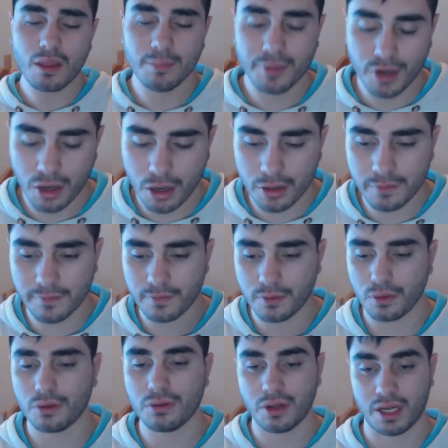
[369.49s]
But
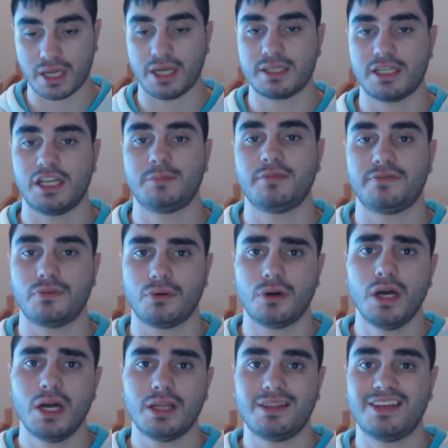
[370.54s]
overall, like I said
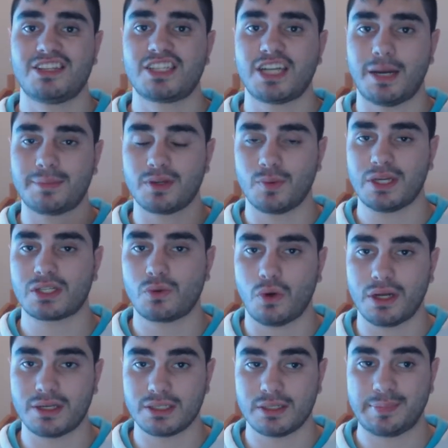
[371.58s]
before, this chapter was
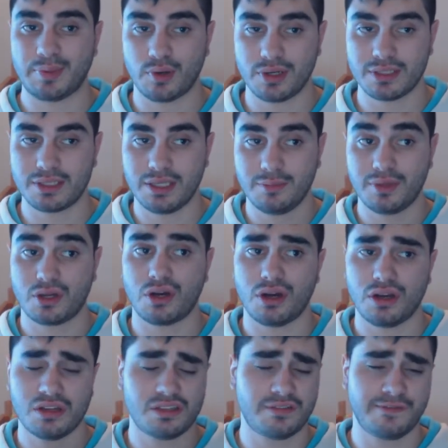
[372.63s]
quite disappointing
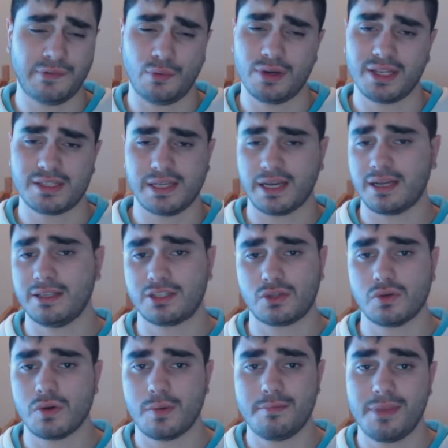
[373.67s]
because 40 seconds
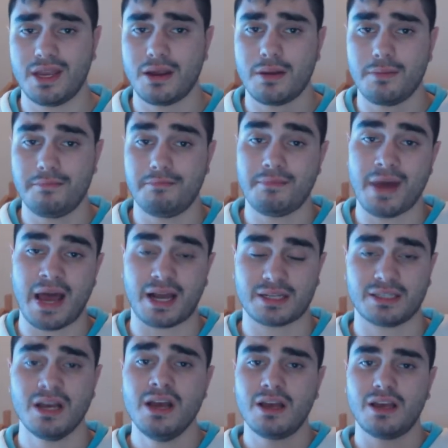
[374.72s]
to a minute
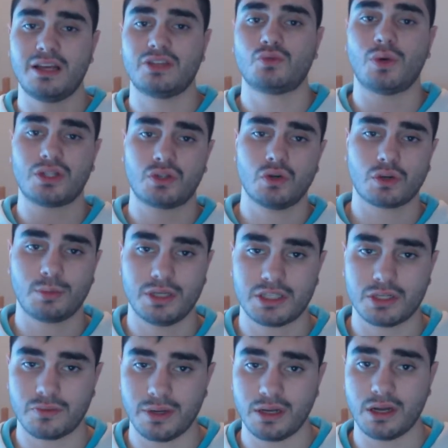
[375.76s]
max is what took me
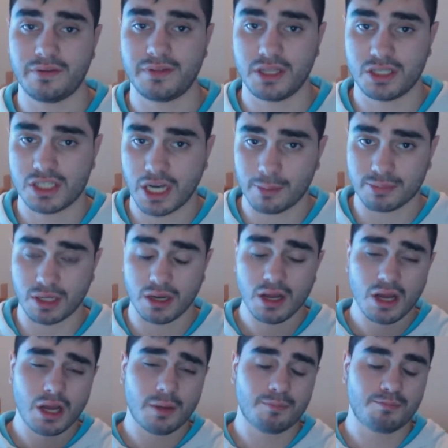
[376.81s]
to read over this chapter.
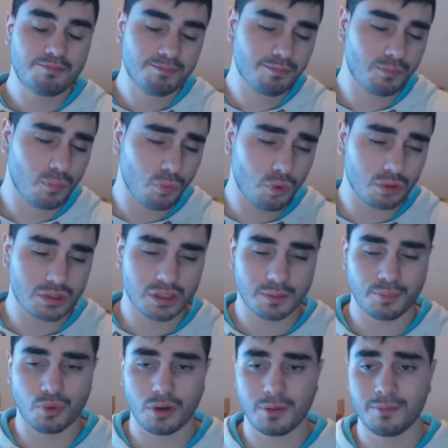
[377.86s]
More to
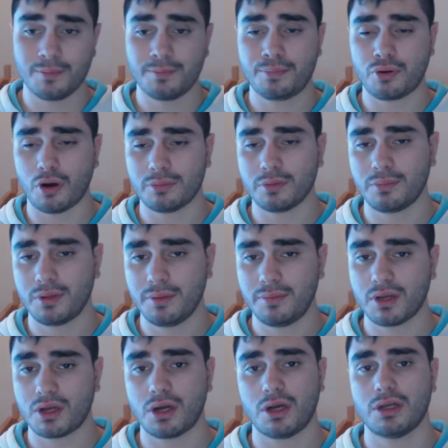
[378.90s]
the point, probably
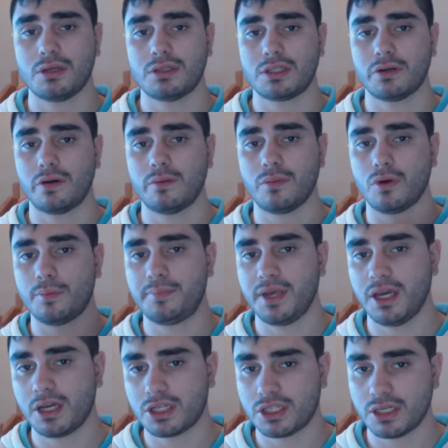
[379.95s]
because there were more
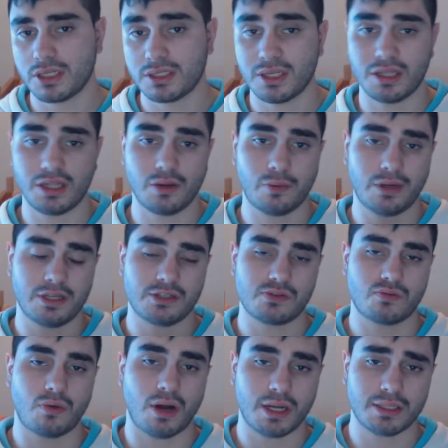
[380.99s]
pictures than there was
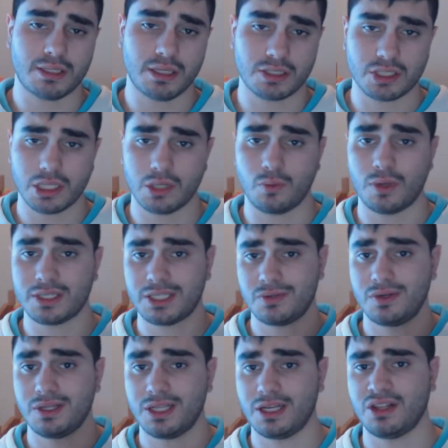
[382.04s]
writing, so there wasn't
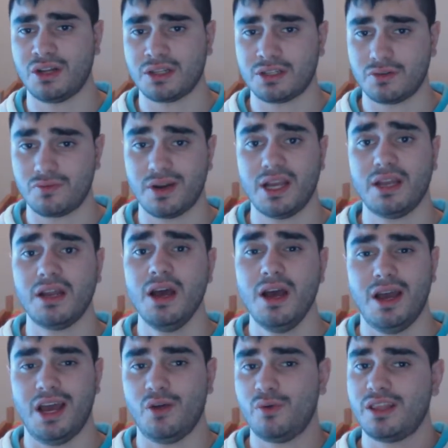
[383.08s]
really a lot to read.
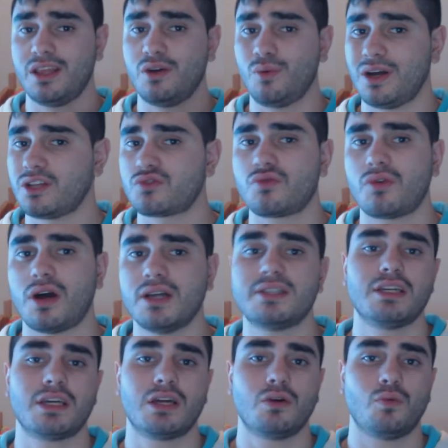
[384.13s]
And when there was
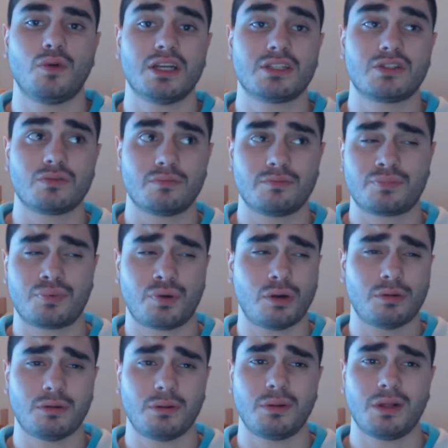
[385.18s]
writing, it was
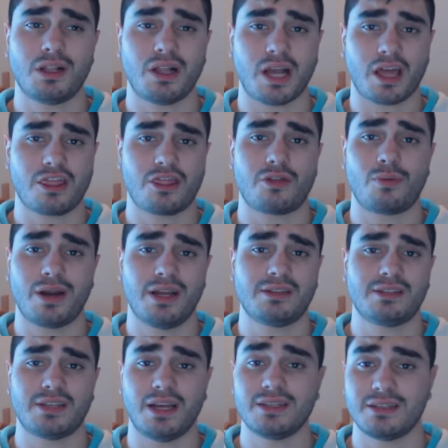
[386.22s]
probably like 3
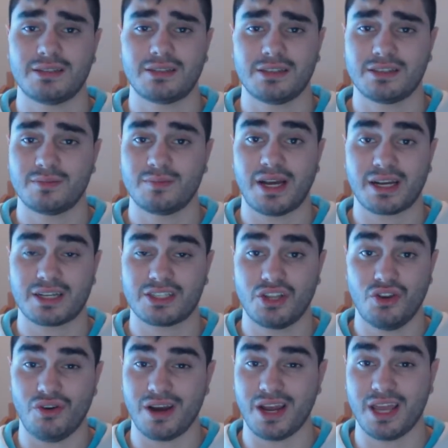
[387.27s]
sentences max,
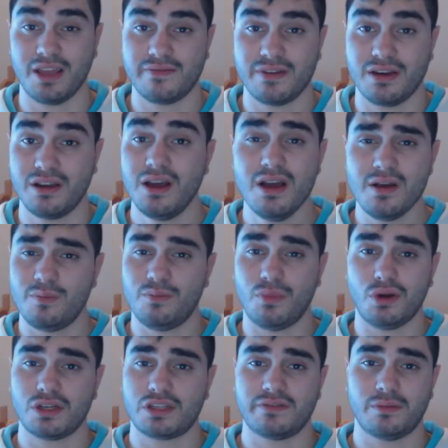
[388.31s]
not even.
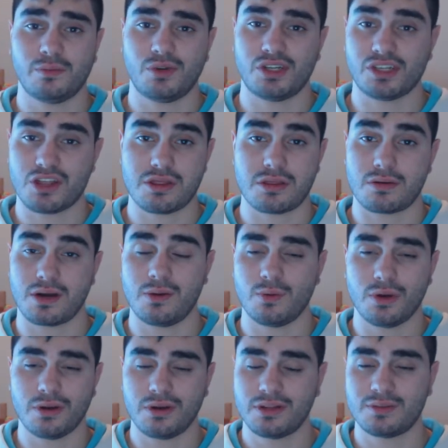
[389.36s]
Most of them were just 3
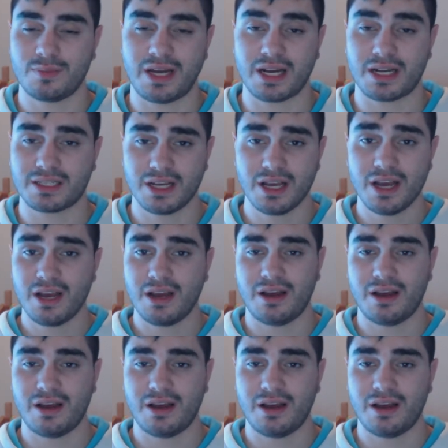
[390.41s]
words max.